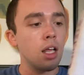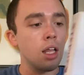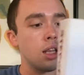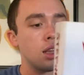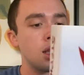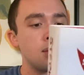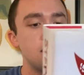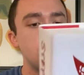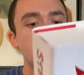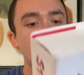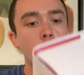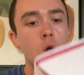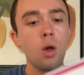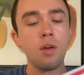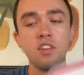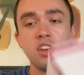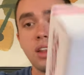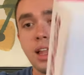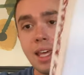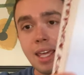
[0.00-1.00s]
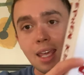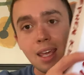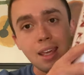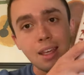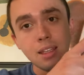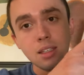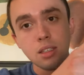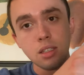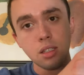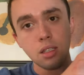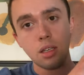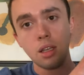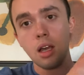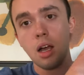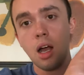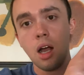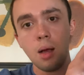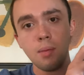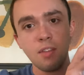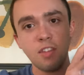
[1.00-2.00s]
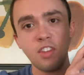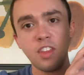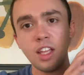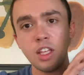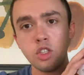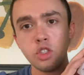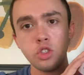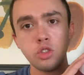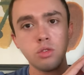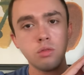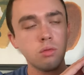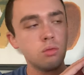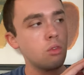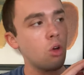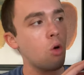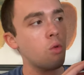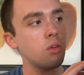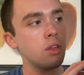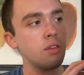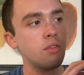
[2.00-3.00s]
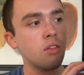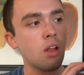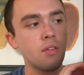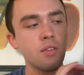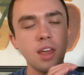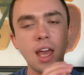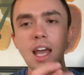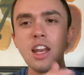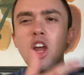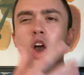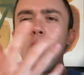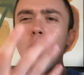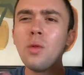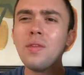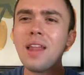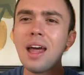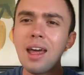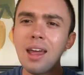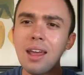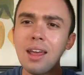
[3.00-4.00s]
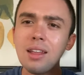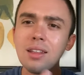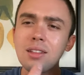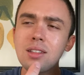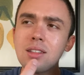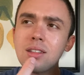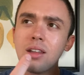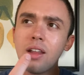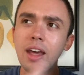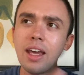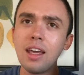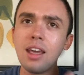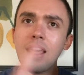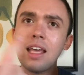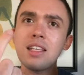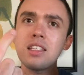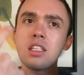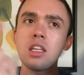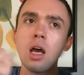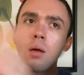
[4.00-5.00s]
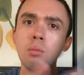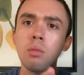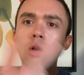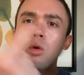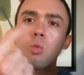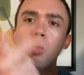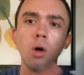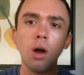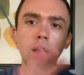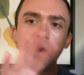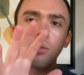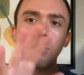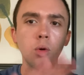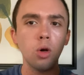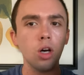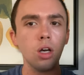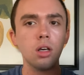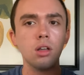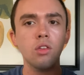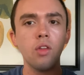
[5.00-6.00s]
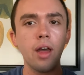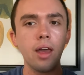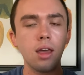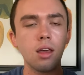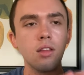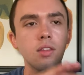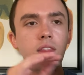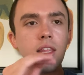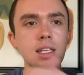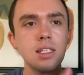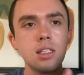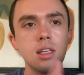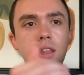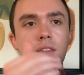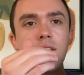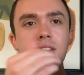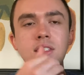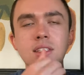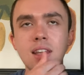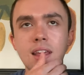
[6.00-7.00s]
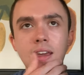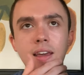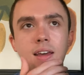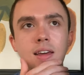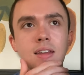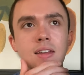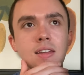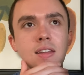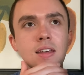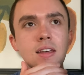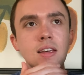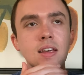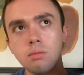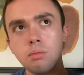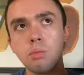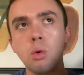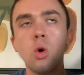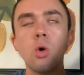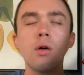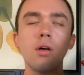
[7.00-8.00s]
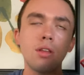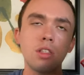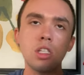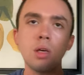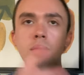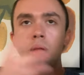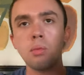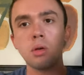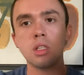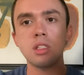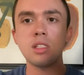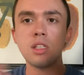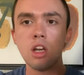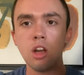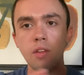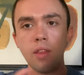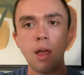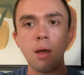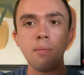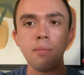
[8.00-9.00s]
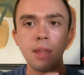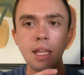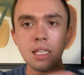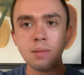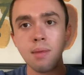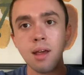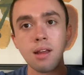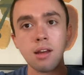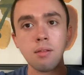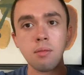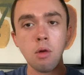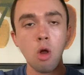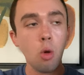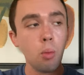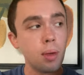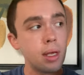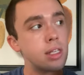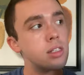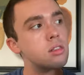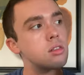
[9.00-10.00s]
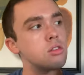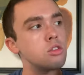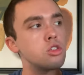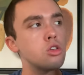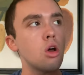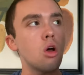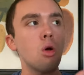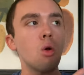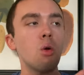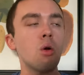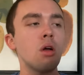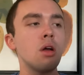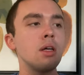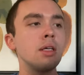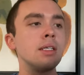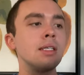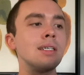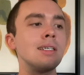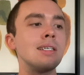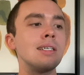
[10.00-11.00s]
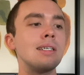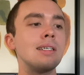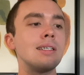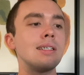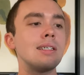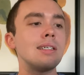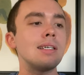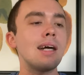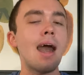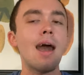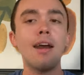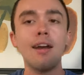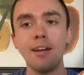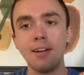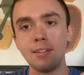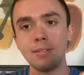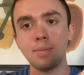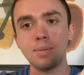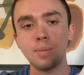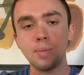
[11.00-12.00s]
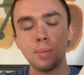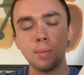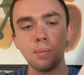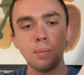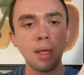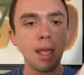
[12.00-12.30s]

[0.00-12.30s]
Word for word: let me know if you like it, um, if you think it's overly fluffy. I know that it's like his number one book. Like this and The Stand, both some people consider them his magnum opus. And so I don't know. But